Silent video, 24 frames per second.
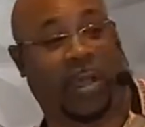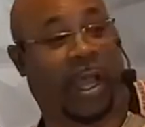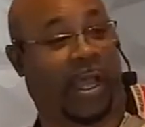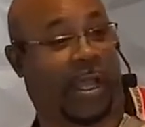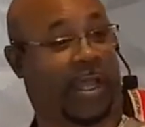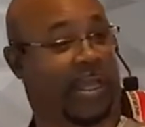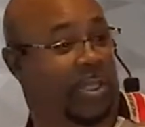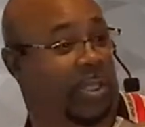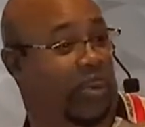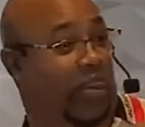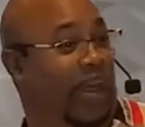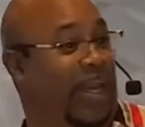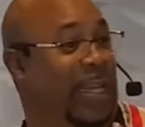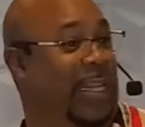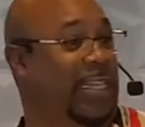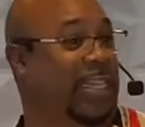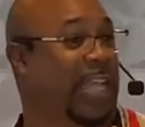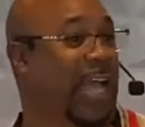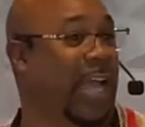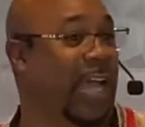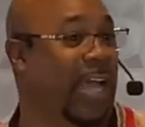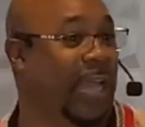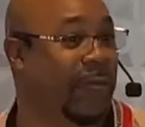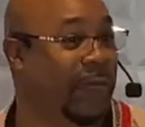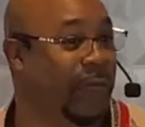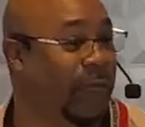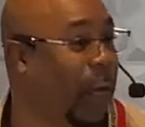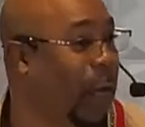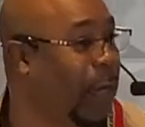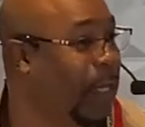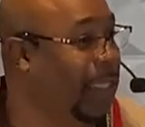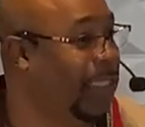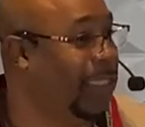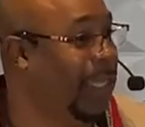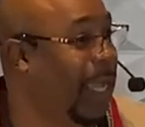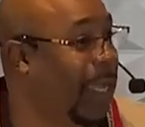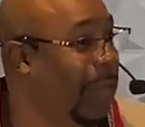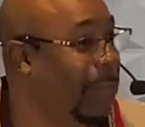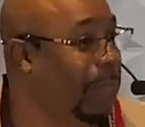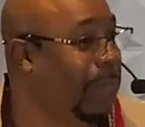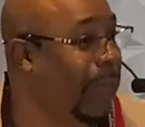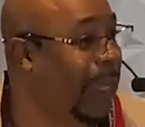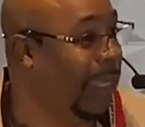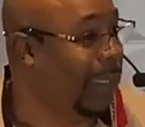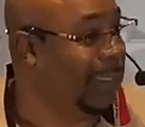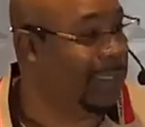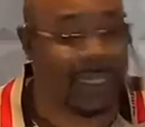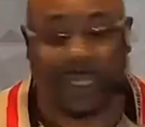20-ton, uh, 40-ton
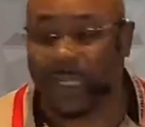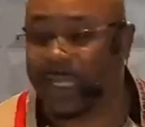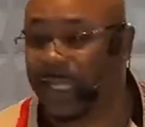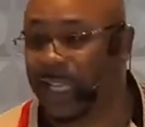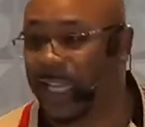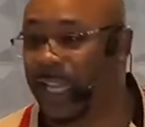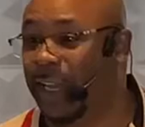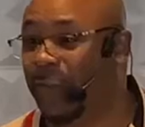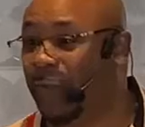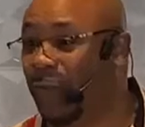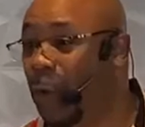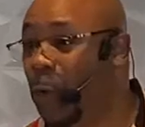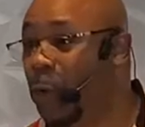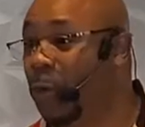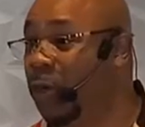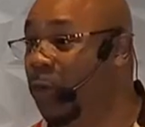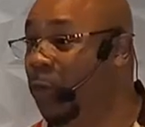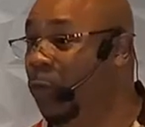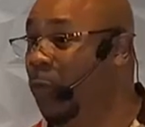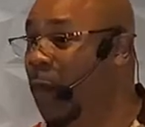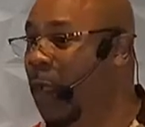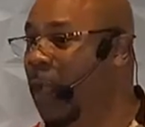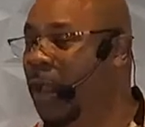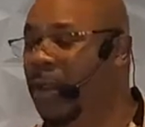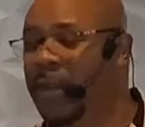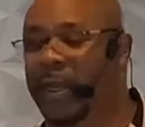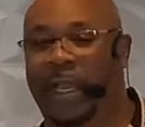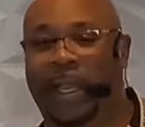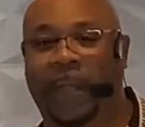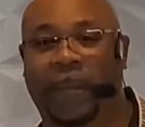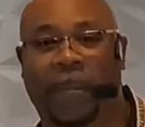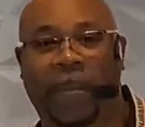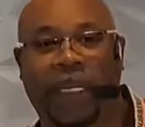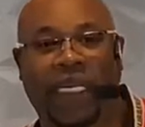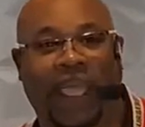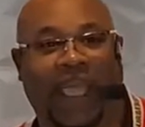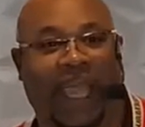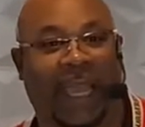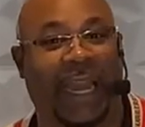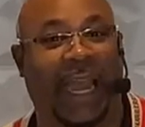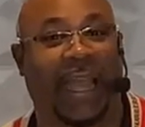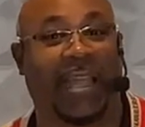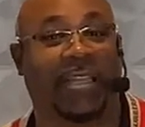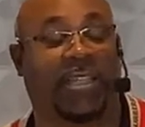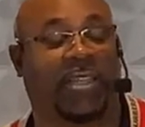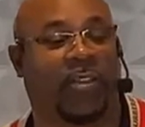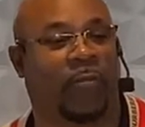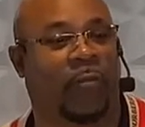bus. He rolling around in. And I
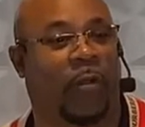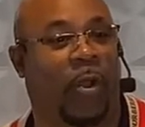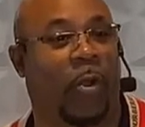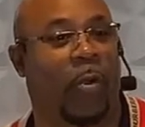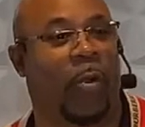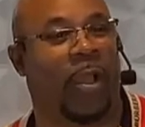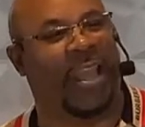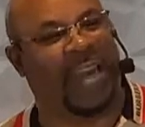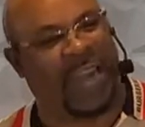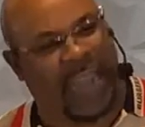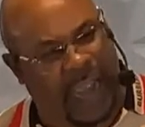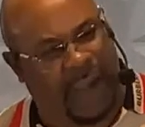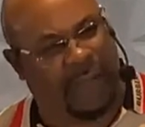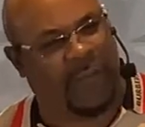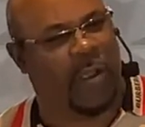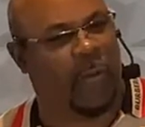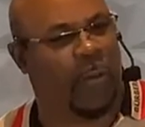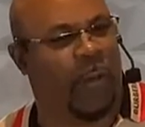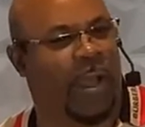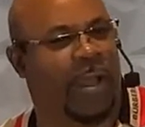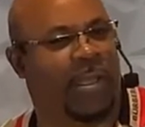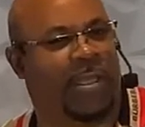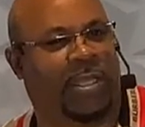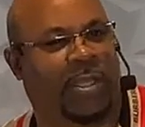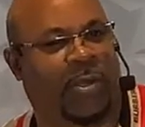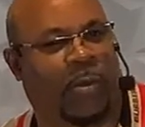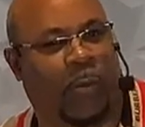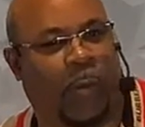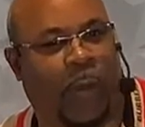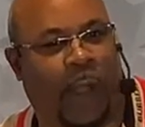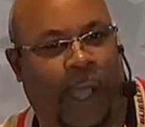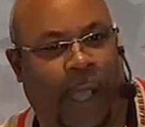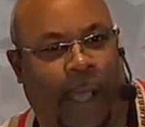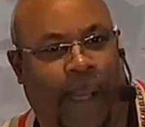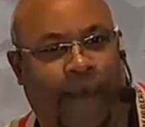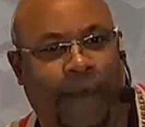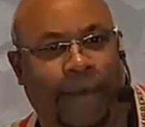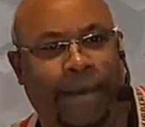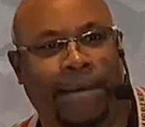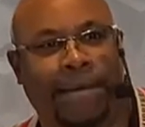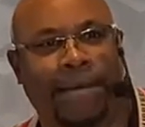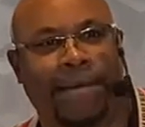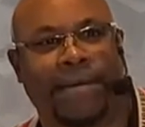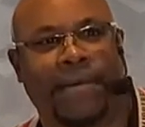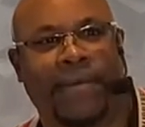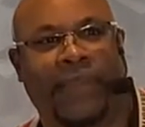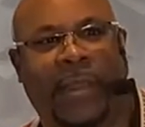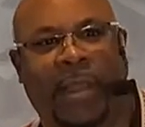used to roll. And every once in a while,
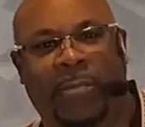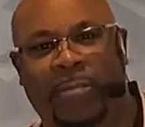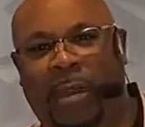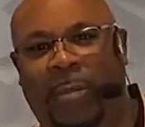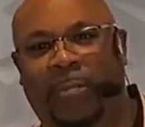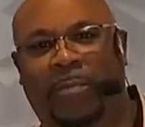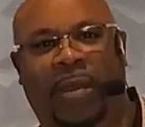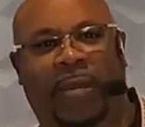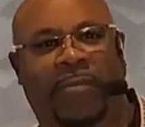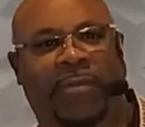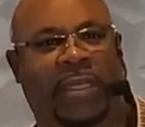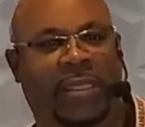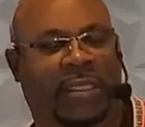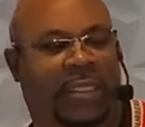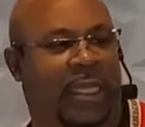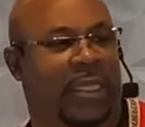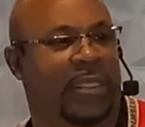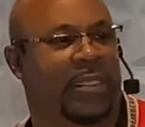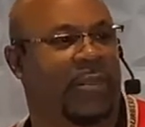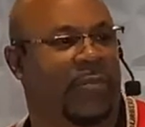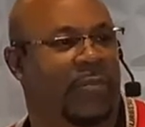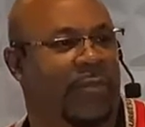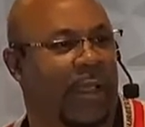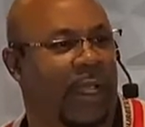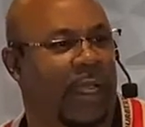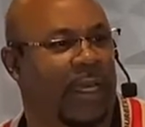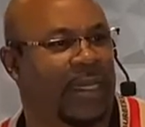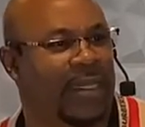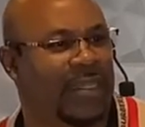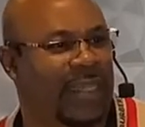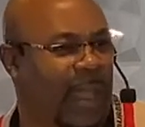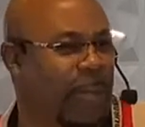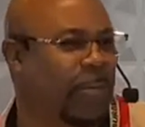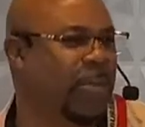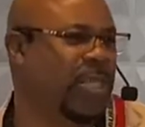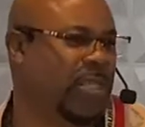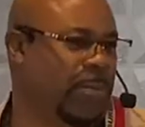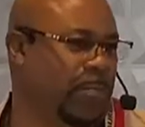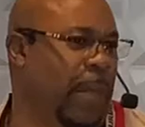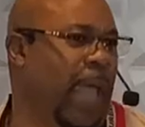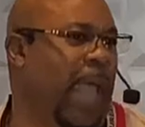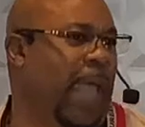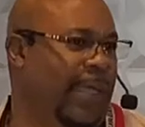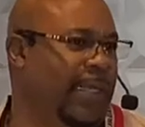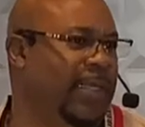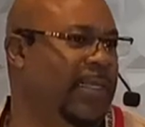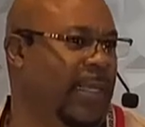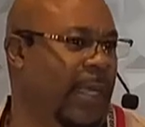my brother could testify to this, I would
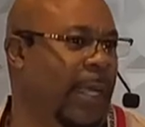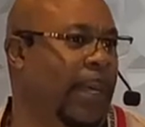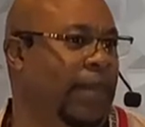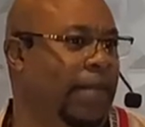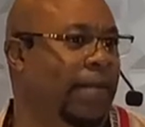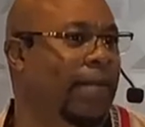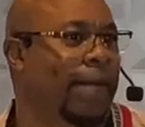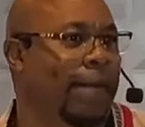smack something.